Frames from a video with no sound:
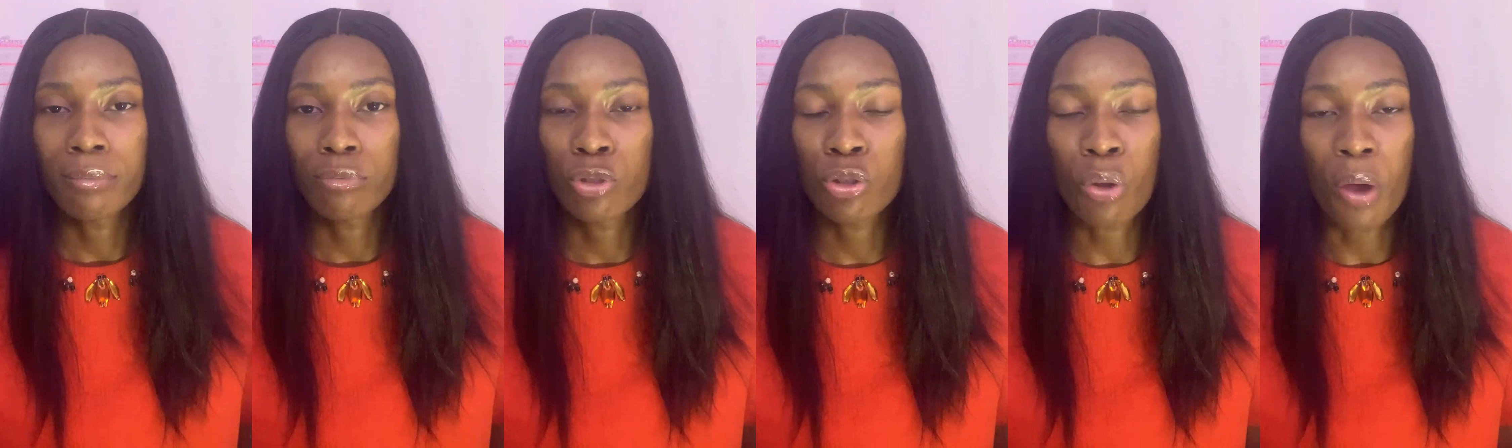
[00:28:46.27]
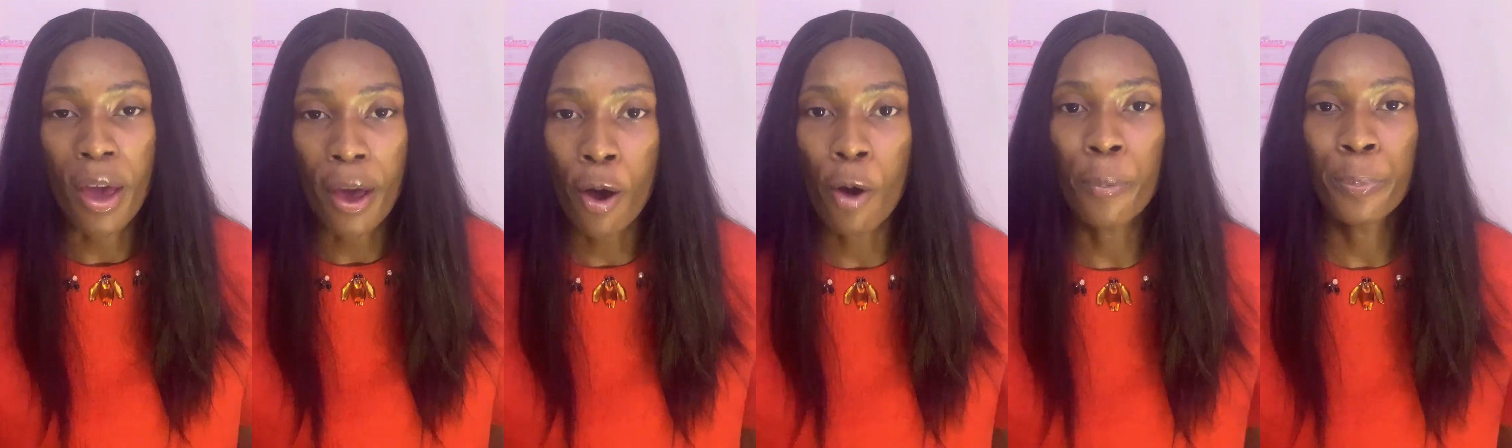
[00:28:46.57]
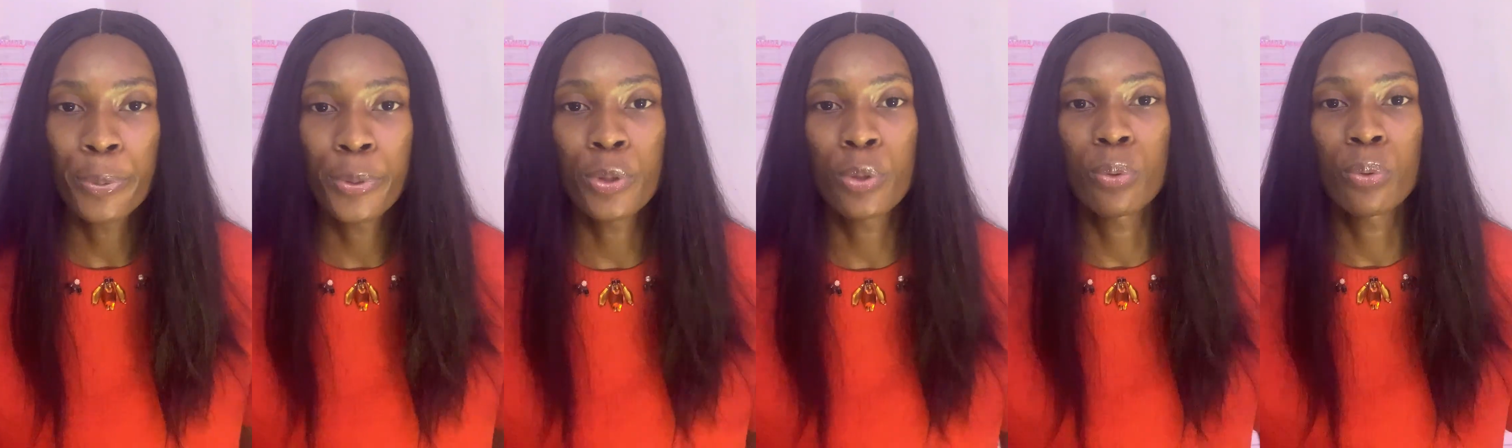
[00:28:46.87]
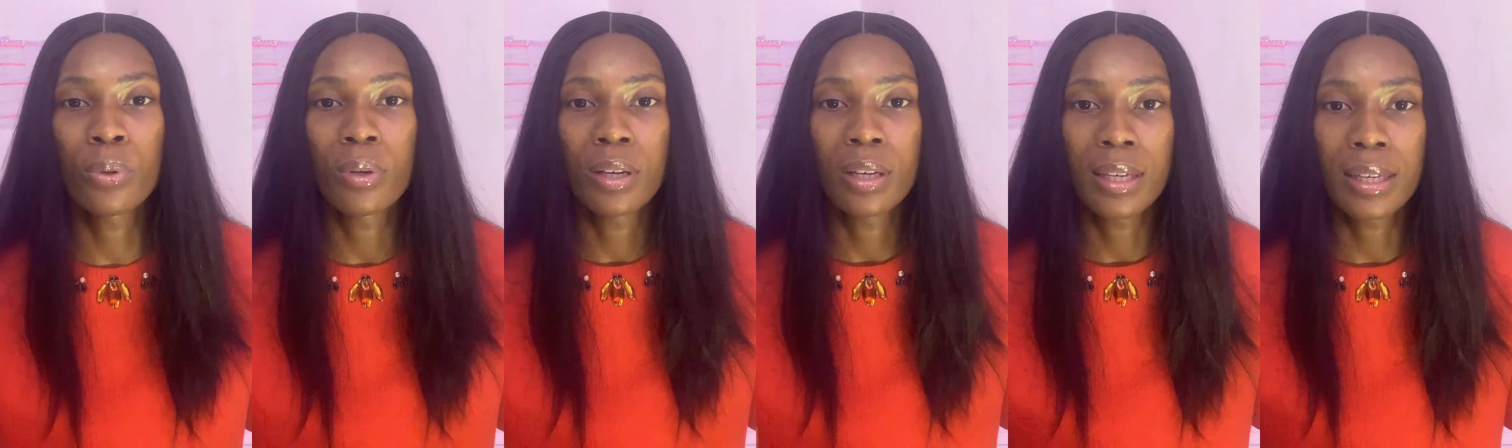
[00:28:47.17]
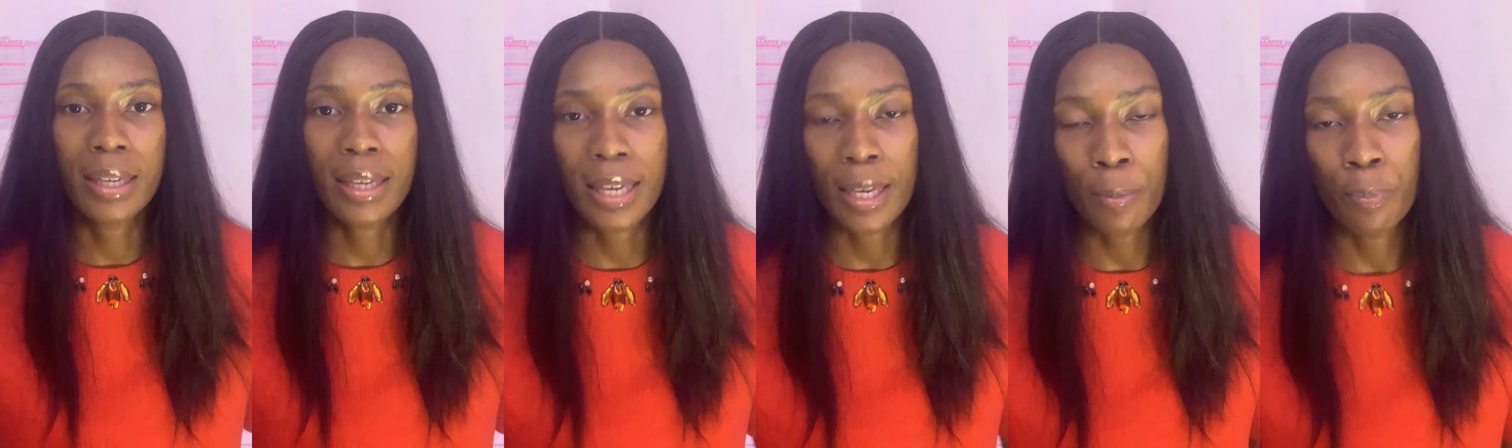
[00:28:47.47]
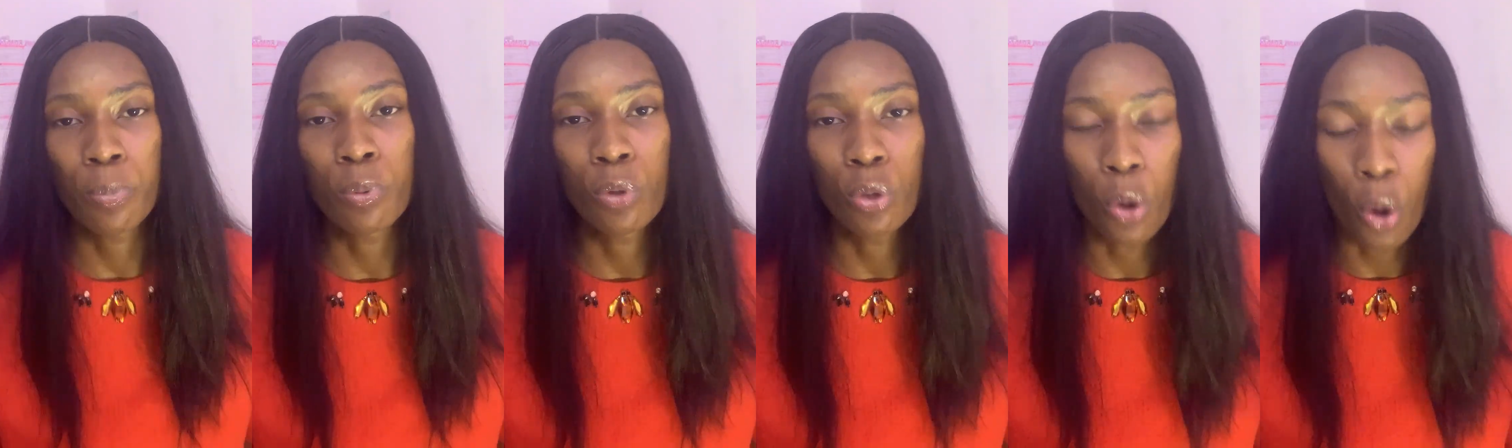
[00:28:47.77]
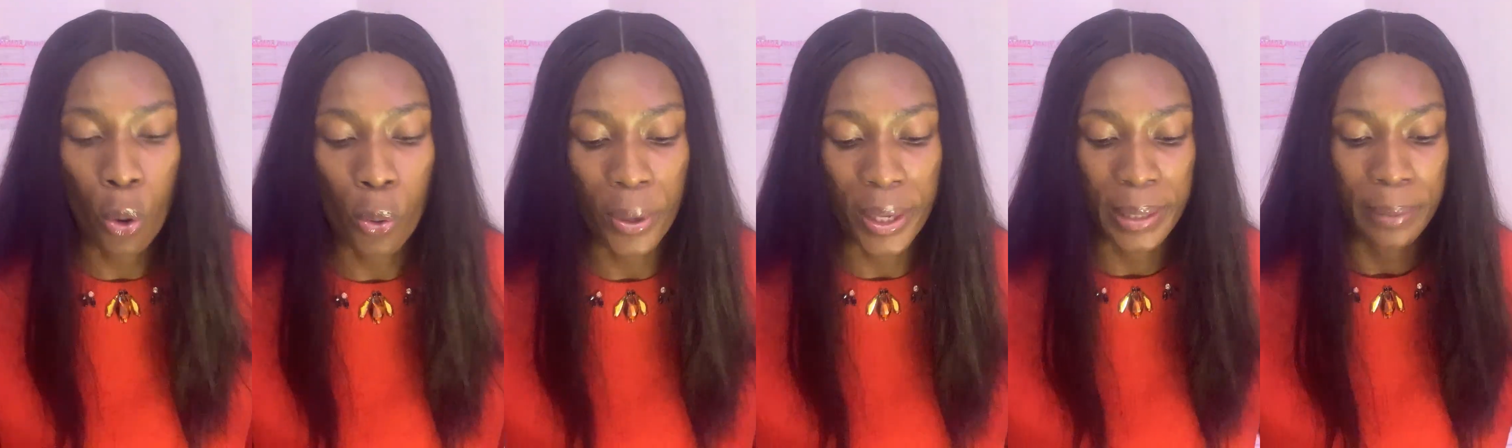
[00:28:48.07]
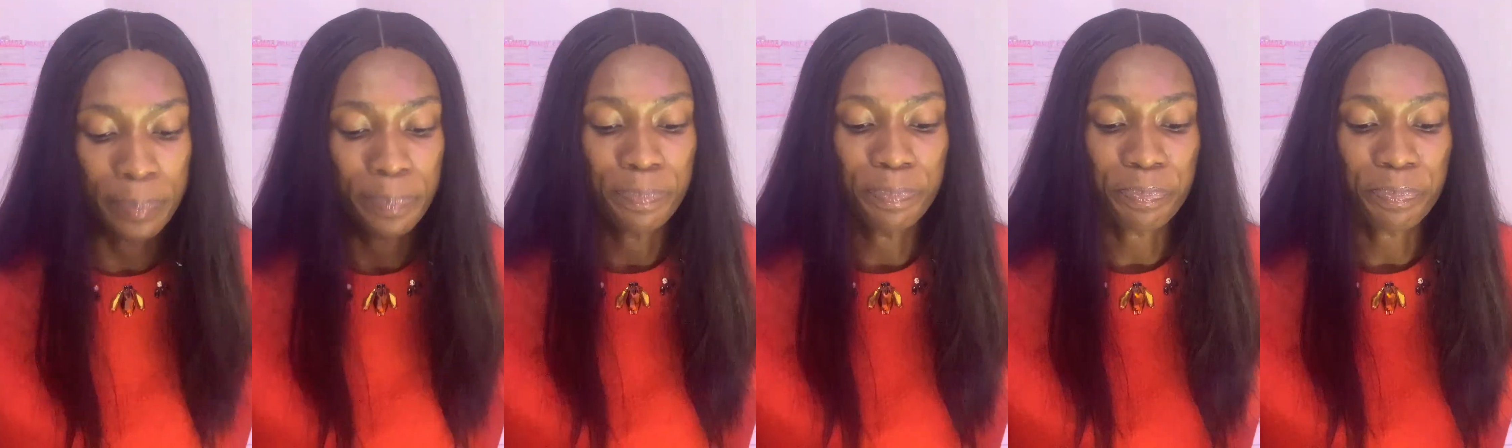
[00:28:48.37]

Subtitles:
to help you keep going.